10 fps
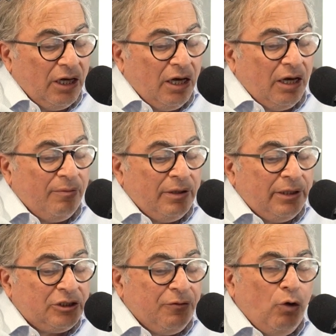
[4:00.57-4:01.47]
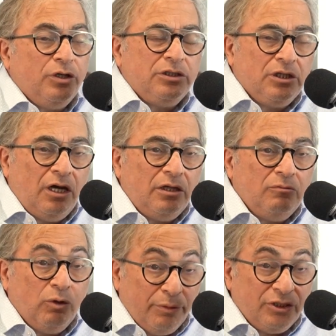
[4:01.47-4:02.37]
Uh, let's focus
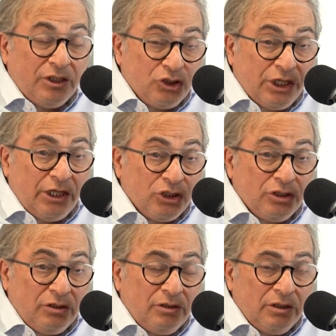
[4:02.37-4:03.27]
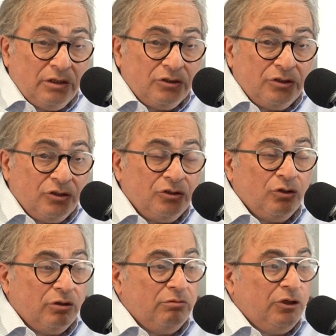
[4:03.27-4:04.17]
on women's education. Mm-hmm. This is
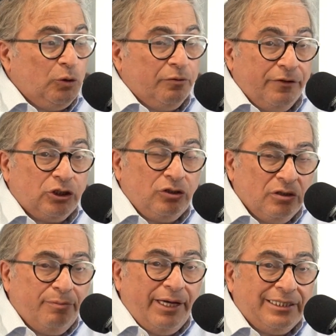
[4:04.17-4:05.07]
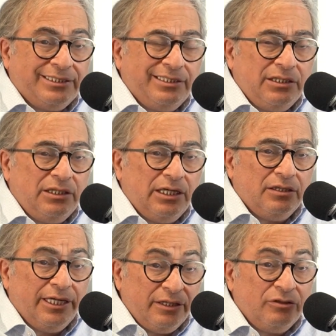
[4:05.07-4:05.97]
your you know professional capacity right.
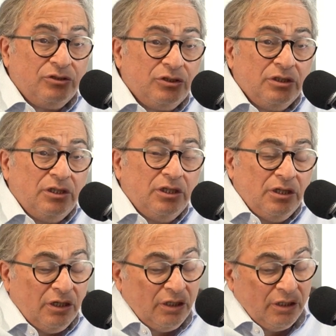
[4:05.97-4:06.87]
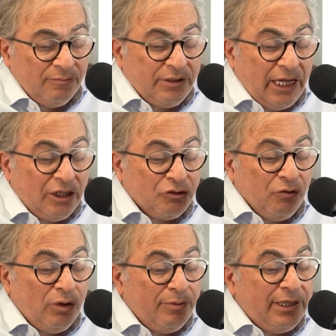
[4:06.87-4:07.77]
at Landers, right? Uh, College
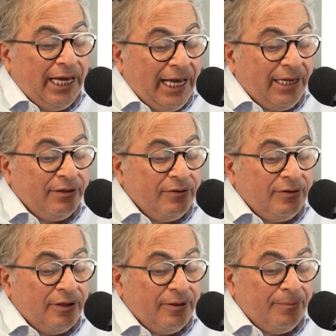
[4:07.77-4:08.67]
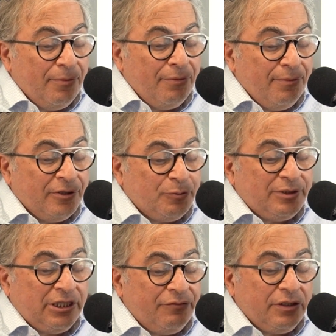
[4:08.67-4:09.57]
for Women, and um,
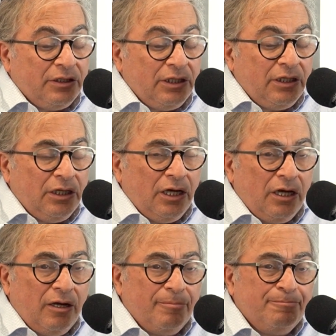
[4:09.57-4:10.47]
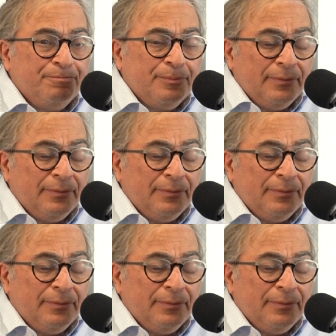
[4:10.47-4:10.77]
specifically um,